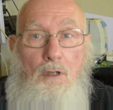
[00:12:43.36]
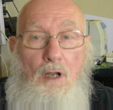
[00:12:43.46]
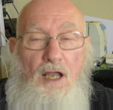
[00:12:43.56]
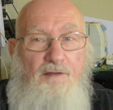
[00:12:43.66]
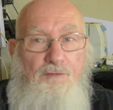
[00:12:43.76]

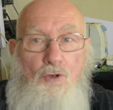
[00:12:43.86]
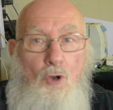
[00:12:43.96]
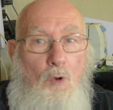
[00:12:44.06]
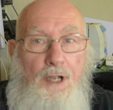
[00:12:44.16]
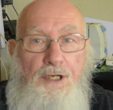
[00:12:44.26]
I have
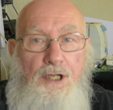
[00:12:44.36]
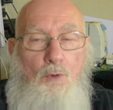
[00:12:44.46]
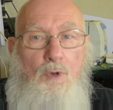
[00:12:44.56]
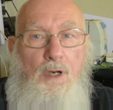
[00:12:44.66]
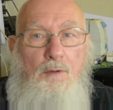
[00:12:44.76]
no idea
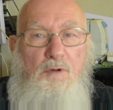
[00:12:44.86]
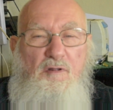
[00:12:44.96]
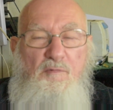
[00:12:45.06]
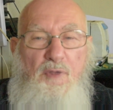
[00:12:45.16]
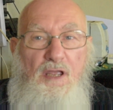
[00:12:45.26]
what I'm going
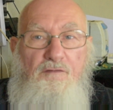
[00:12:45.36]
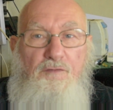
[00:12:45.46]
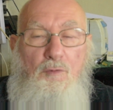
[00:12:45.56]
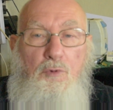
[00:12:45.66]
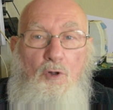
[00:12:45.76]
to be paying
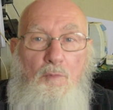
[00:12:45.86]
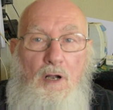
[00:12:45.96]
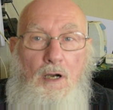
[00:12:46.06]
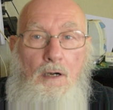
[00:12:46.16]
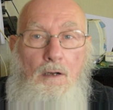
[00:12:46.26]
for a bull
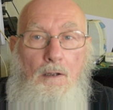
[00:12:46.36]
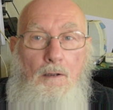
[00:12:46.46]
bar.